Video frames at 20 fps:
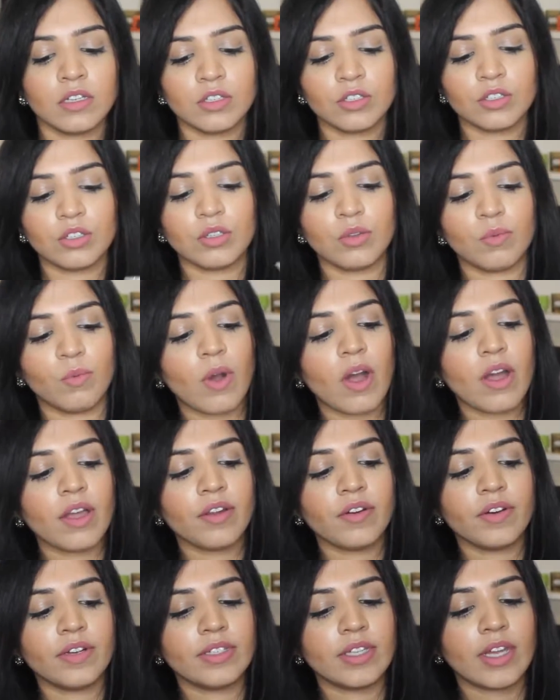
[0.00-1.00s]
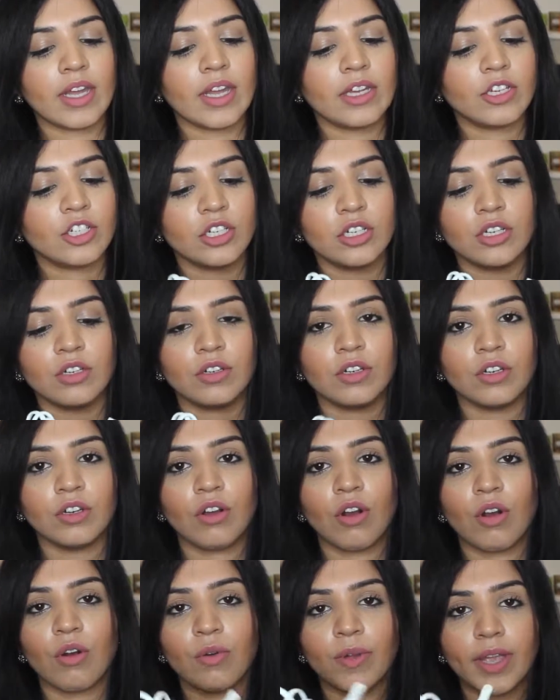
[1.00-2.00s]
So the wire is actually going to
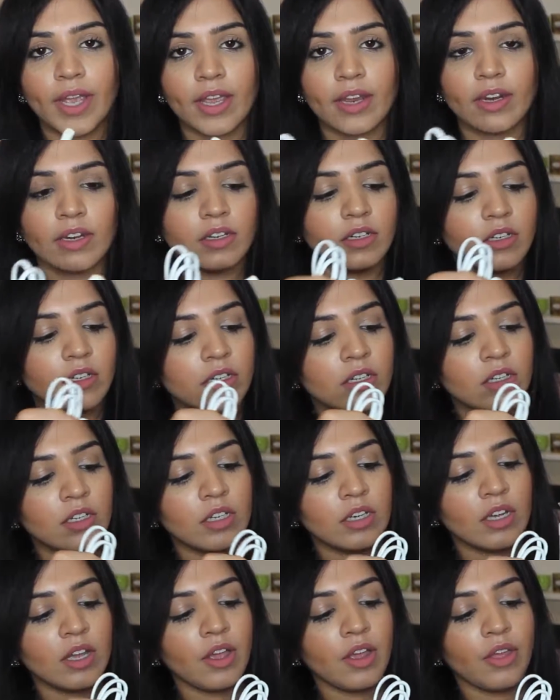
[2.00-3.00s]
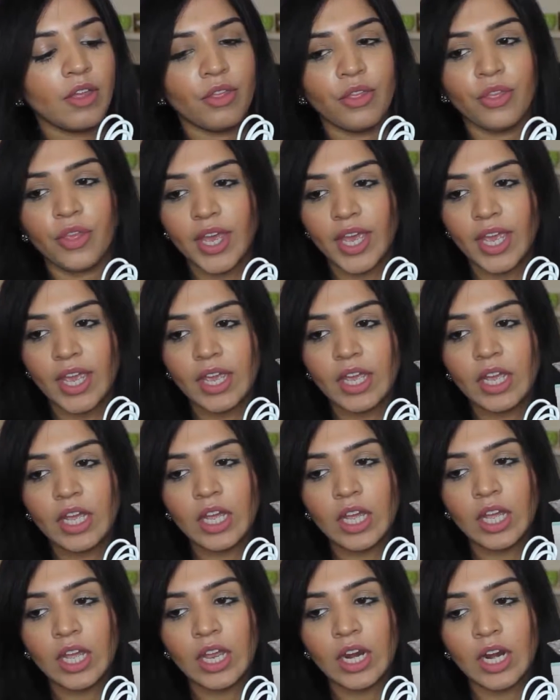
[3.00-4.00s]
go in there,
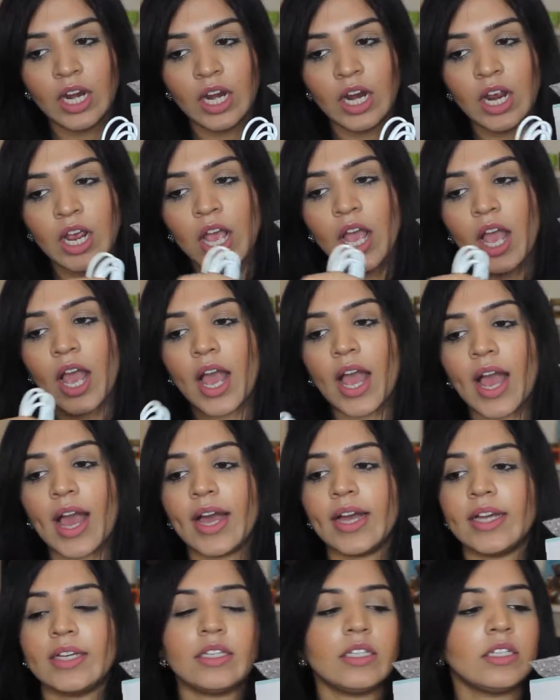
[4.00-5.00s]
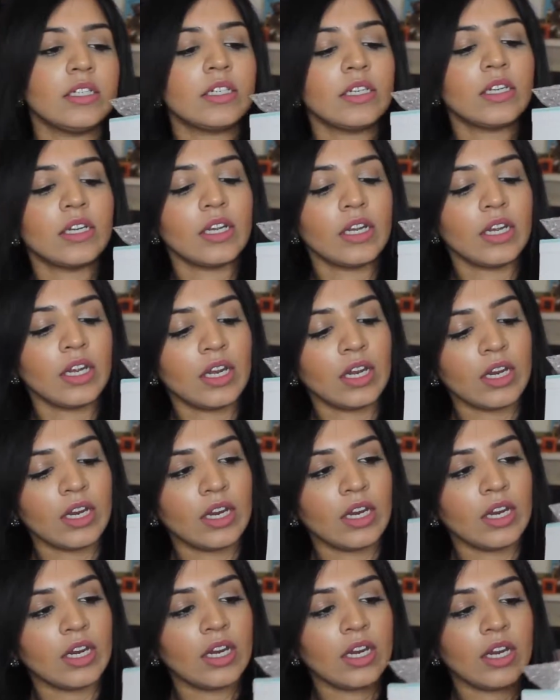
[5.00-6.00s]
and
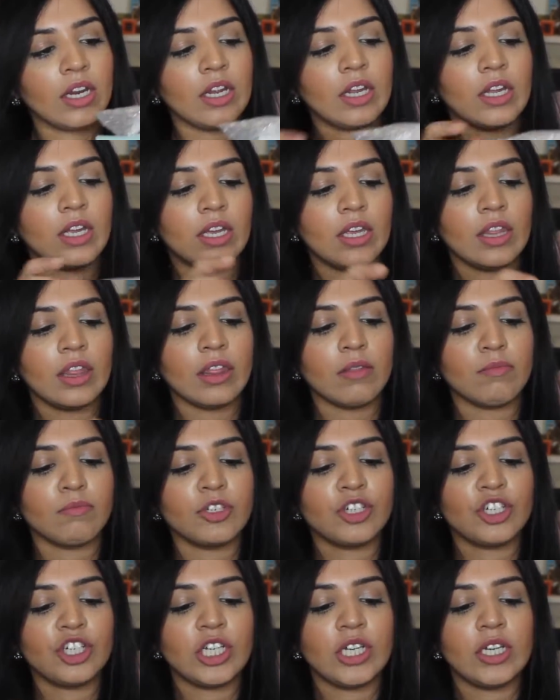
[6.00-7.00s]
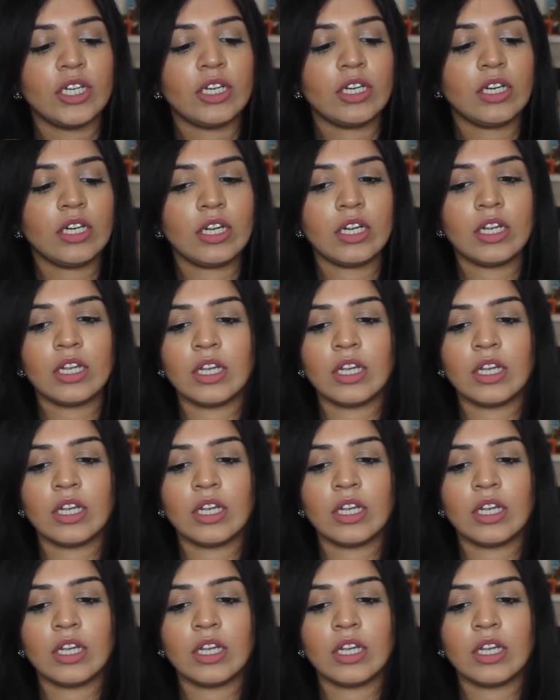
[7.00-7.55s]
the machine,